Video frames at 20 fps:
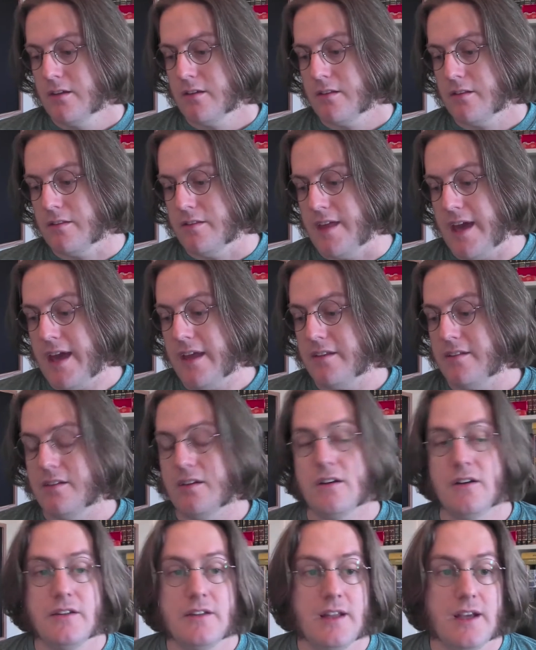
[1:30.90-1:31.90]
That
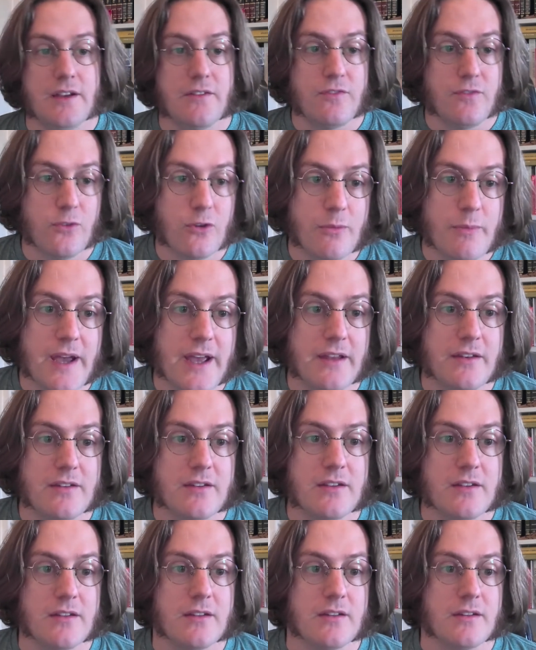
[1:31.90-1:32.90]
online format
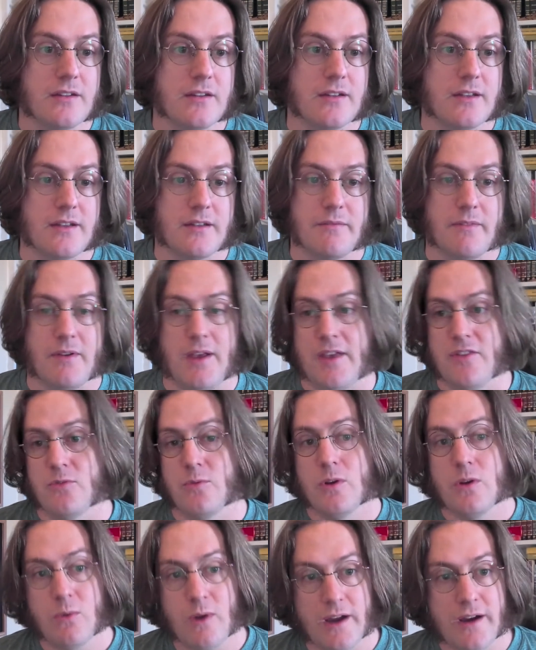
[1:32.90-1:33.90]
has
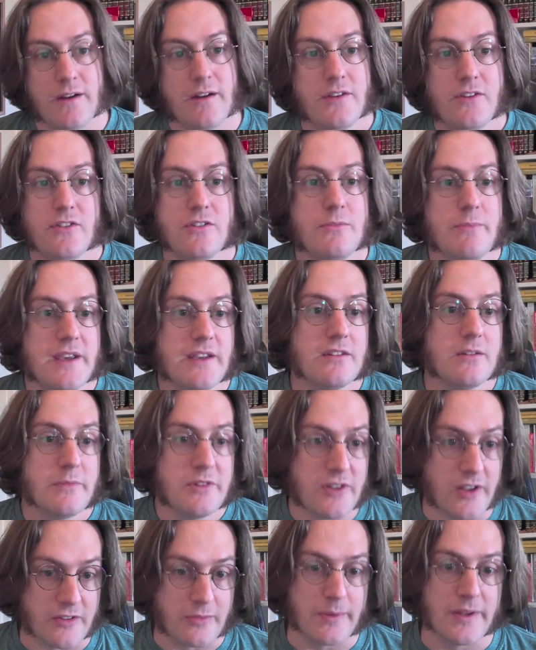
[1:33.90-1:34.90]
required us to make some
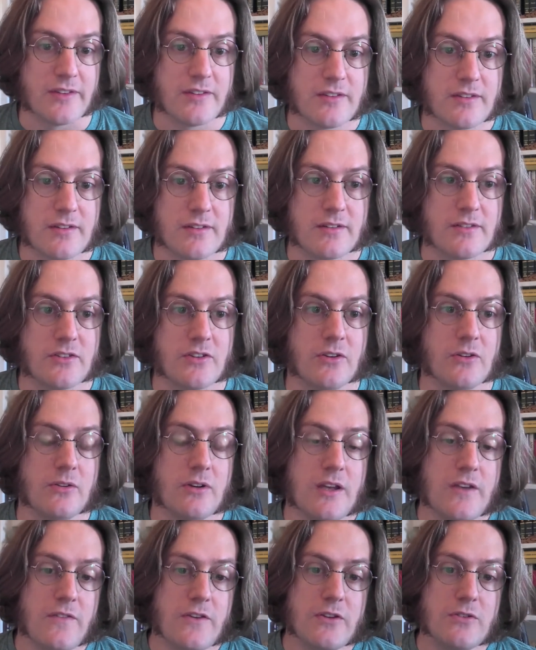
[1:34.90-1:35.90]
adjustments. So
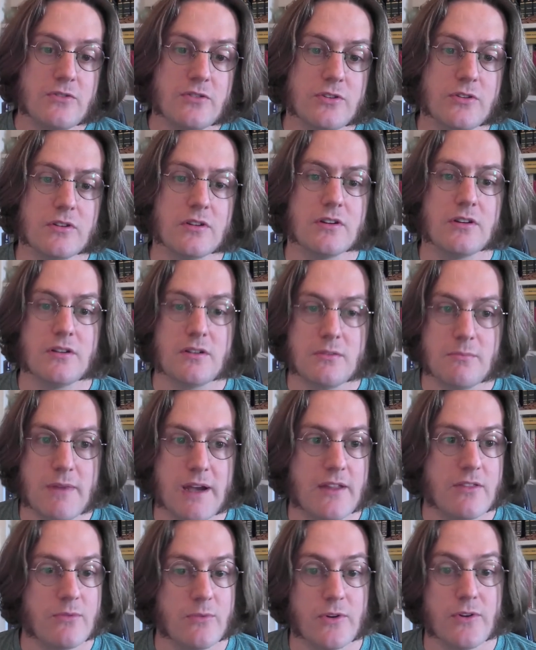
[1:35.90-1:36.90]
if you took
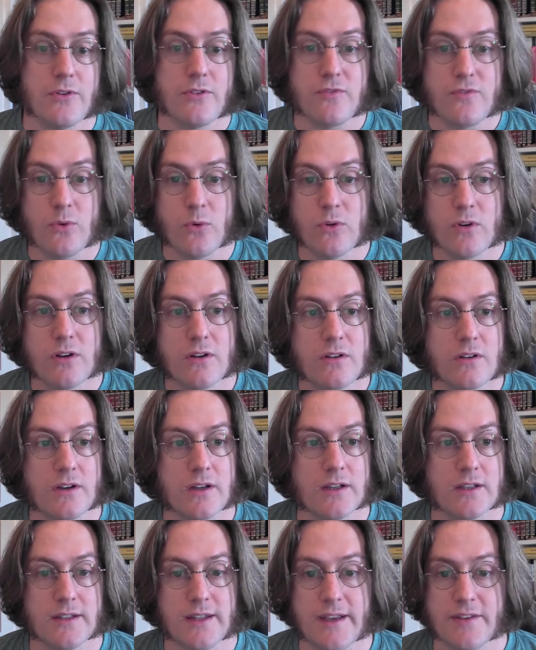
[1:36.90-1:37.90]
Math 104
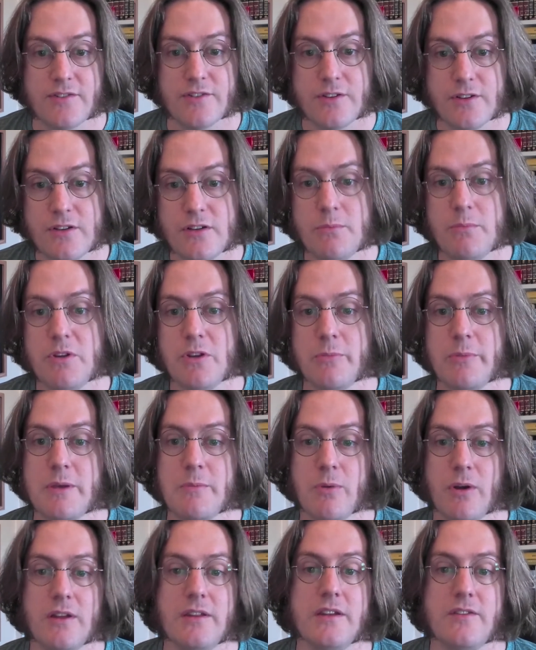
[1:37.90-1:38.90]
last term, you'll be
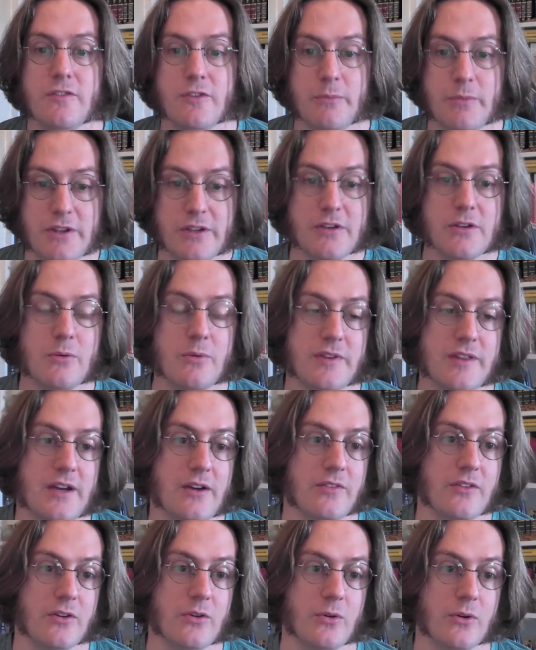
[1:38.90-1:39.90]
broadly familiar with how
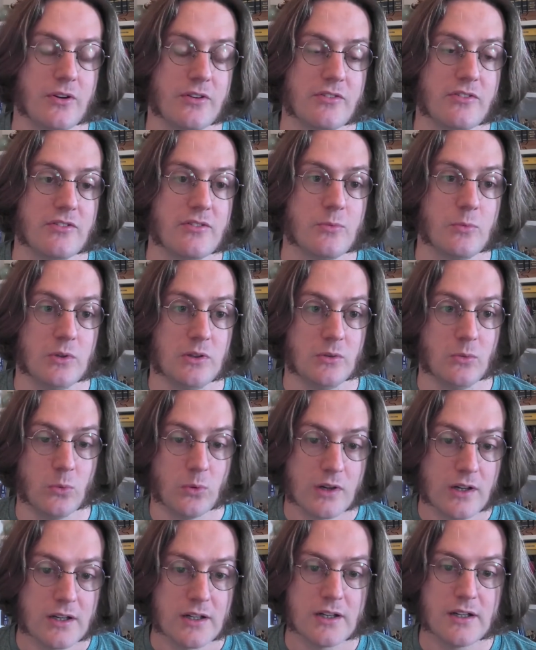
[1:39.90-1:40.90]
the course will
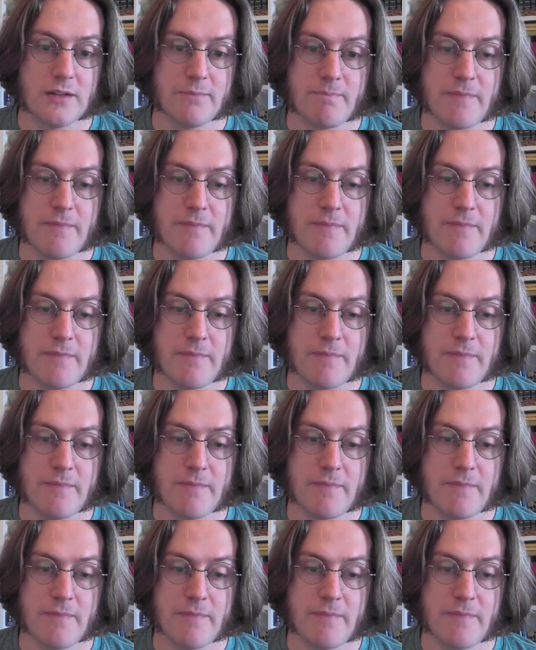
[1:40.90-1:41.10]
work.